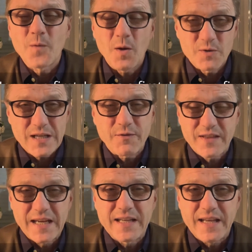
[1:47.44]
almost
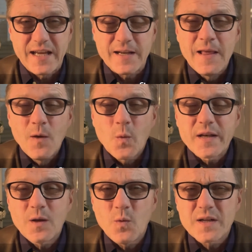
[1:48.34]
everything he did.
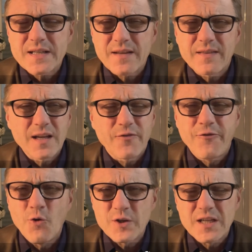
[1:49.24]
When he was, I think,
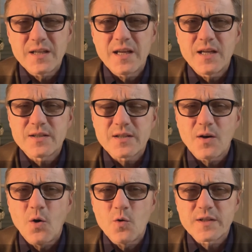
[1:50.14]
14 years
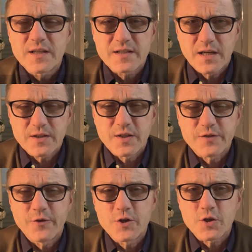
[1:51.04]
old, he started
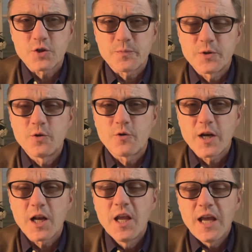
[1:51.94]
his first
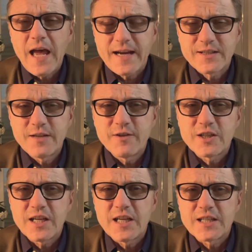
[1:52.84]
entrepreneurial
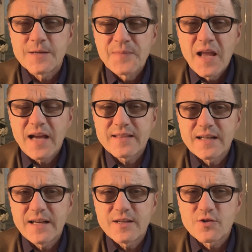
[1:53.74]
activities. And
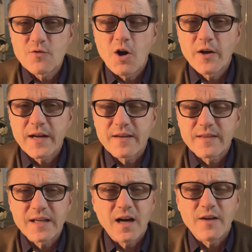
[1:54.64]
then later on, I
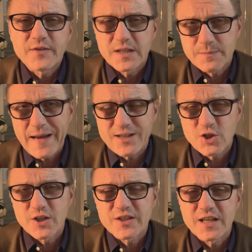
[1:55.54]
think after his
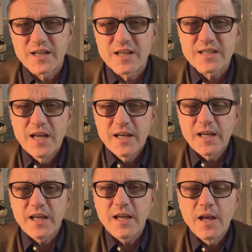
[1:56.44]
bachelor studies,
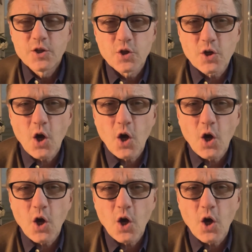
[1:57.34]
he took